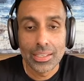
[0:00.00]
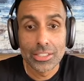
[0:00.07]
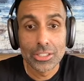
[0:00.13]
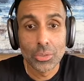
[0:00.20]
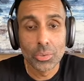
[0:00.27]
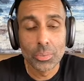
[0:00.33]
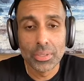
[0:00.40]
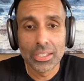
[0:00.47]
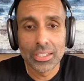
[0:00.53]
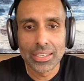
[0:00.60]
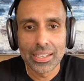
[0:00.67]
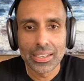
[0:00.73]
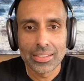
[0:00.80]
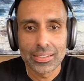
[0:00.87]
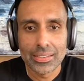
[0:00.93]
Until we meet
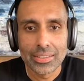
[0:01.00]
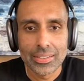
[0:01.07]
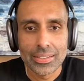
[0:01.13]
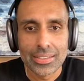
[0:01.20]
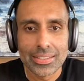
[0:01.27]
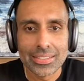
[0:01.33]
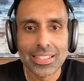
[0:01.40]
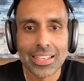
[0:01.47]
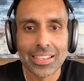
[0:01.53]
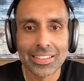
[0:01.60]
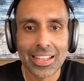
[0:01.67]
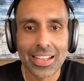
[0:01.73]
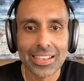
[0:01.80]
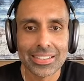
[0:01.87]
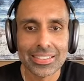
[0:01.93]
again, stay
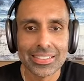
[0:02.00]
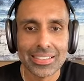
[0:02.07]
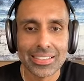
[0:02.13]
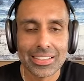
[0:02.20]
aligned,